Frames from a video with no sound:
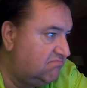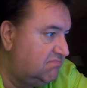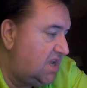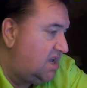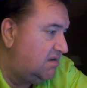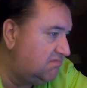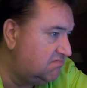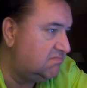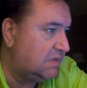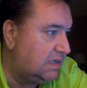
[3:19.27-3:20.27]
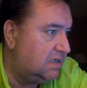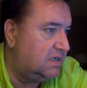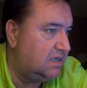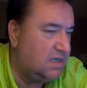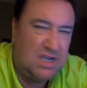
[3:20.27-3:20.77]
yeah,
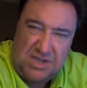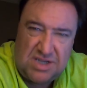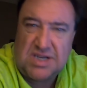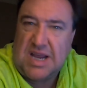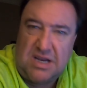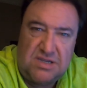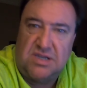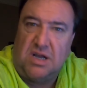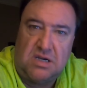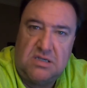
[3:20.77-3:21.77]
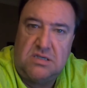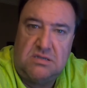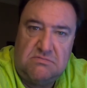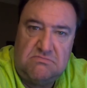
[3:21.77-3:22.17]
it just kind of sucks.